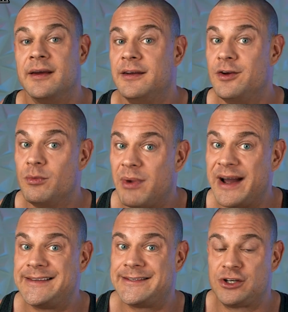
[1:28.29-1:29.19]
You
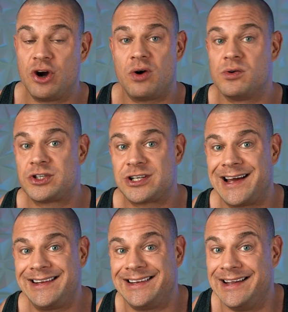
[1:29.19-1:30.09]
might go
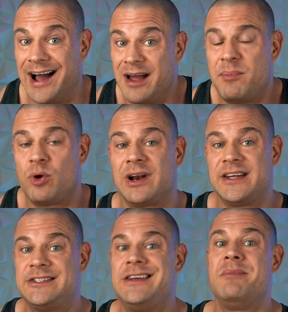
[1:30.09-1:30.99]
slightly
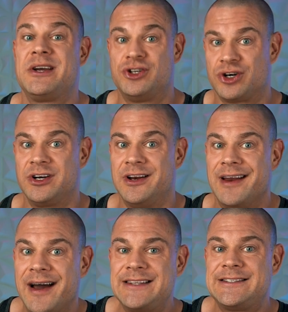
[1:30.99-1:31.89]
hypoglycemic during the
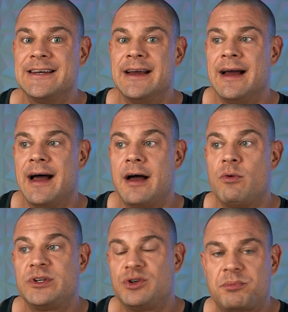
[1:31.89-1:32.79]
night,
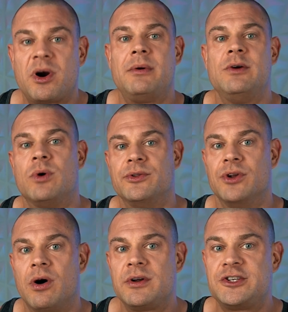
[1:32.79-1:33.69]
which you probably won't
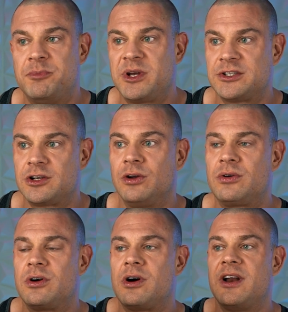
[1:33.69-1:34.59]
notice because
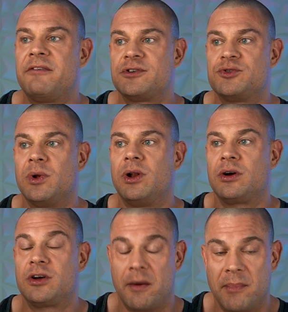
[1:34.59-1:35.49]
glucagon levels
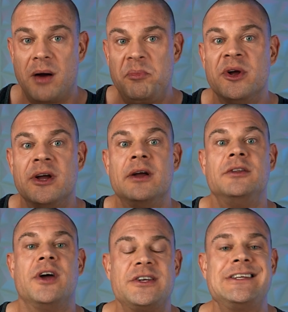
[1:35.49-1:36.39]
will come up,
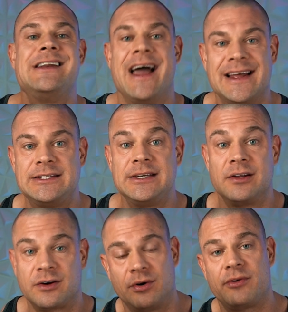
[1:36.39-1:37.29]
thus enhancing
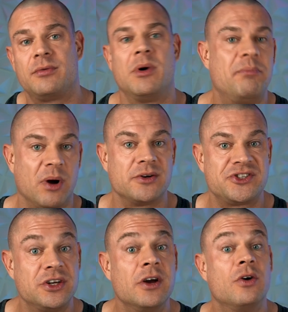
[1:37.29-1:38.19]
the growth hormone
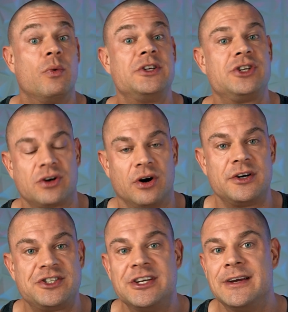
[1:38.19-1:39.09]
pulse, which
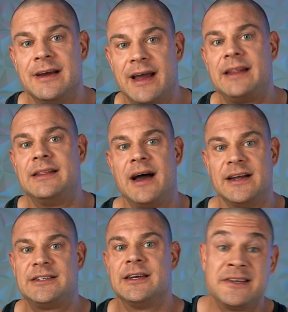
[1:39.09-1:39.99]
occurs at
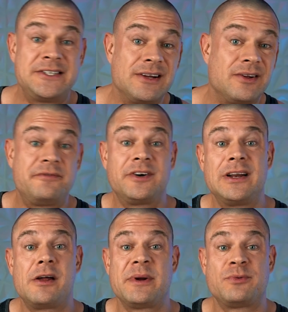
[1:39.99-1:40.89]
night. Still, if you're a
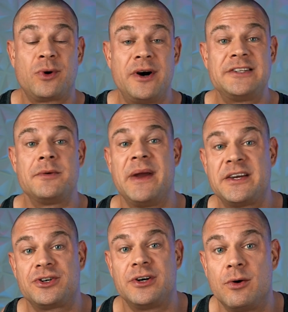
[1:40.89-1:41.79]
little bit worried, make
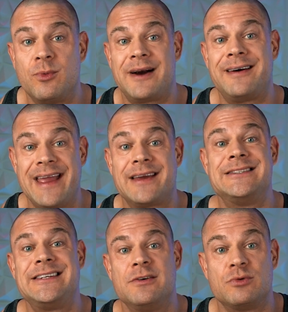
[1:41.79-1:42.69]
sure you wear a
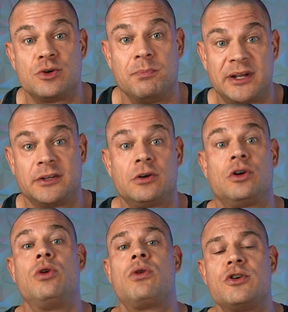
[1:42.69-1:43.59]
continuous blood
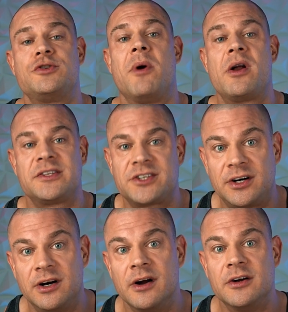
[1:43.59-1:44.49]
glucose
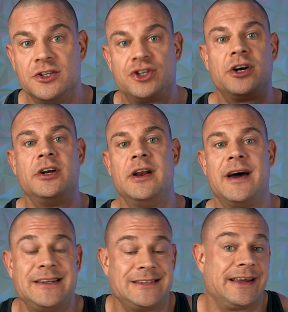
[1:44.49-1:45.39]
monitor during the
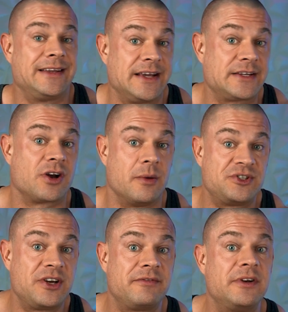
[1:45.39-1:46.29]
night, like a Dexcom
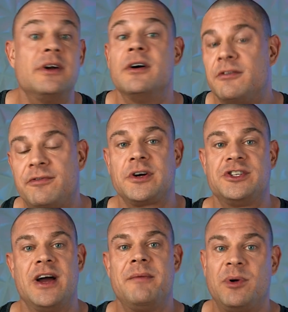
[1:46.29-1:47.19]
7, for
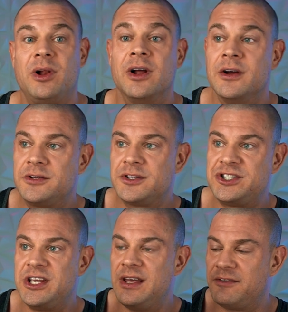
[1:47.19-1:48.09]
example, to
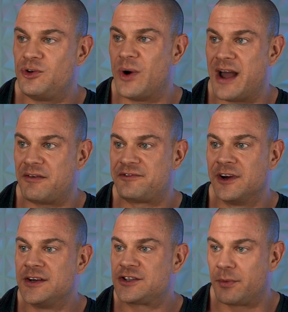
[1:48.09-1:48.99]
see if you have
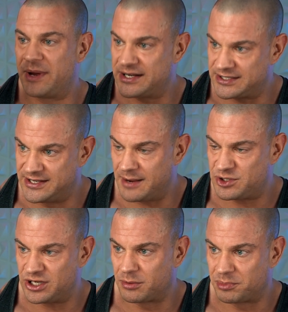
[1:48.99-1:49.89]
tremendous
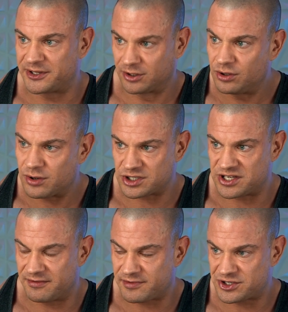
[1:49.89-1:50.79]
dips in your blood glucose
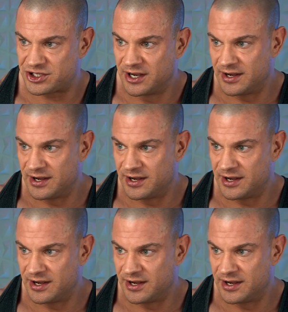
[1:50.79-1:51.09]
levels,